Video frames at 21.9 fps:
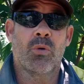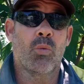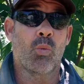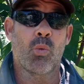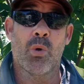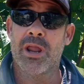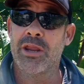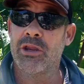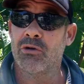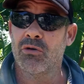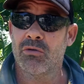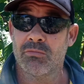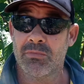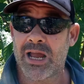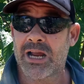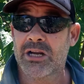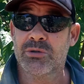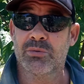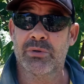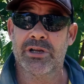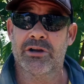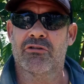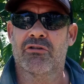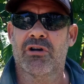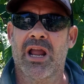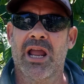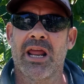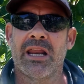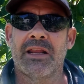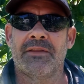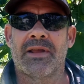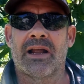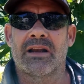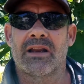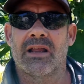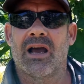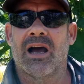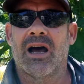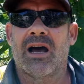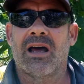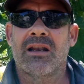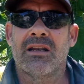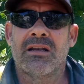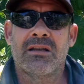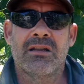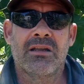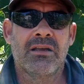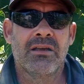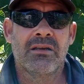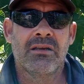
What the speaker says: where you're actually creating that garden.